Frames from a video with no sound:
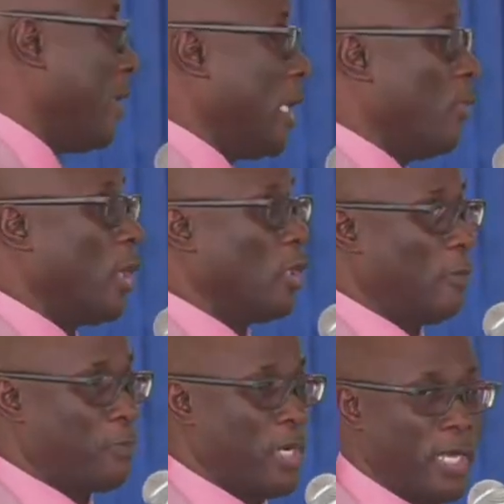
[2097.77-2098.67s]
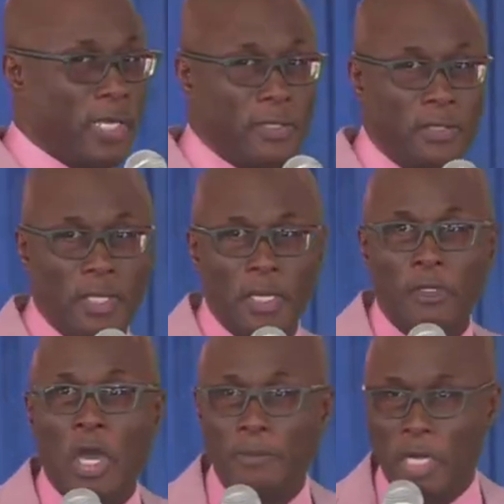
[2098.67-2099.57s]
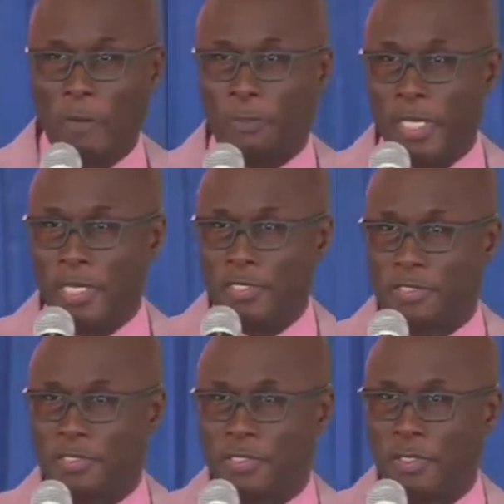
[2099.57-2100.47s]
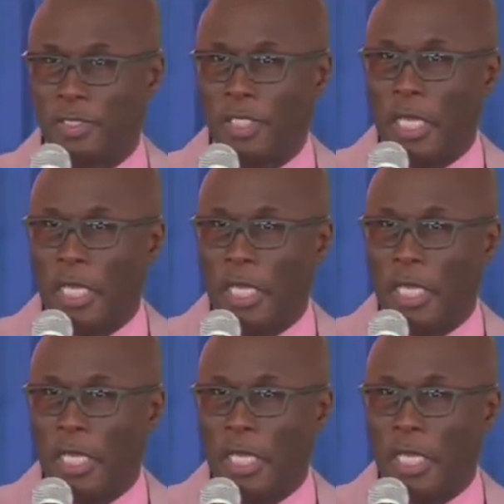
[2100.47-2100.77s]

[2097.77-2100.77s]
time, and then we're going to pray. Come now, please, if